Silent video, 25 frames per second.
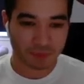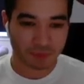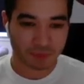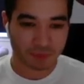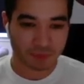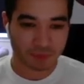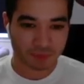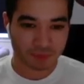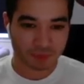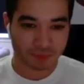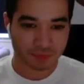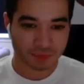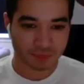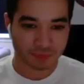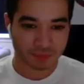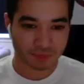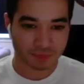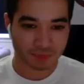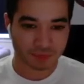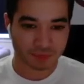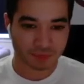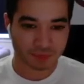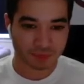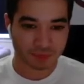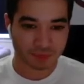
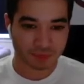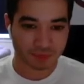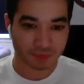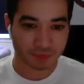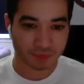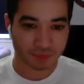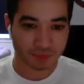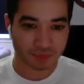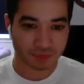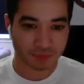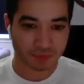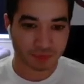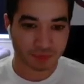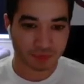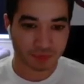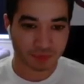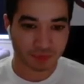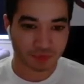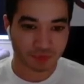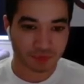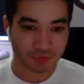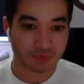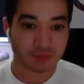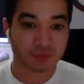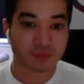
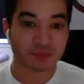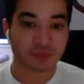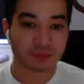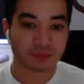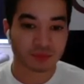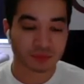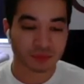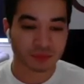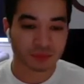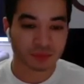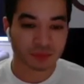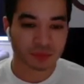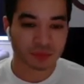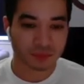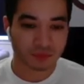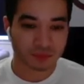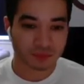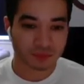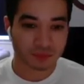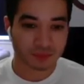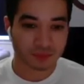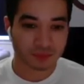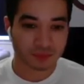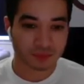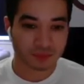
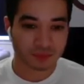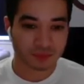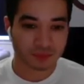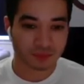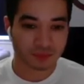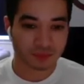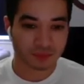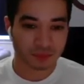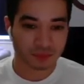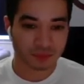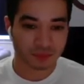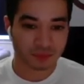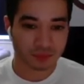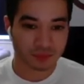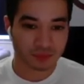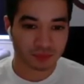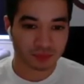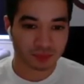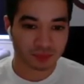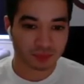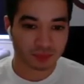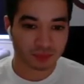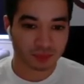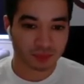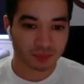
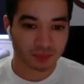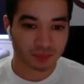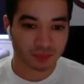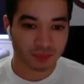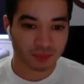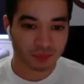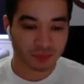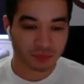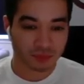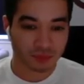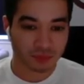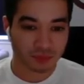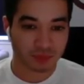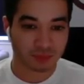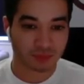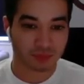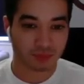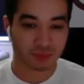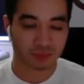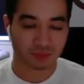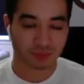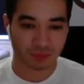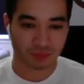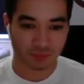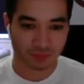
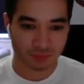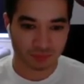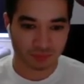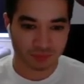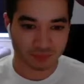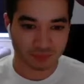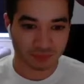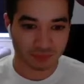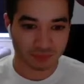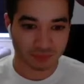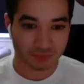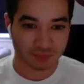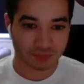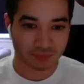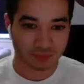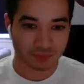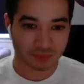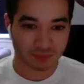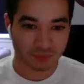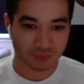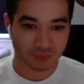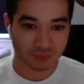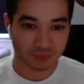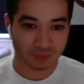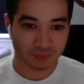
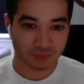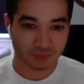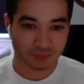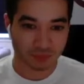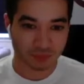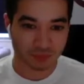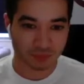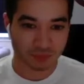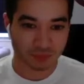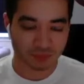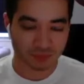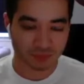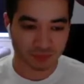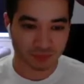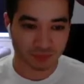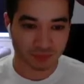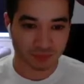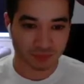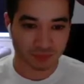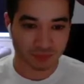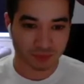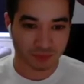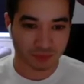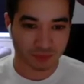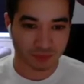
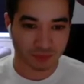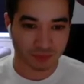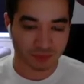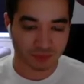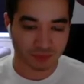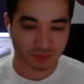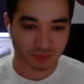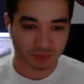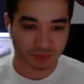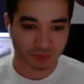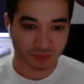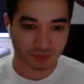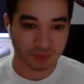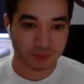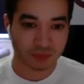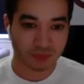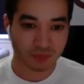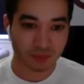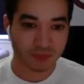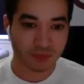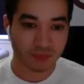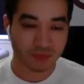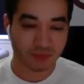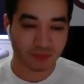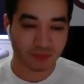(not speaking)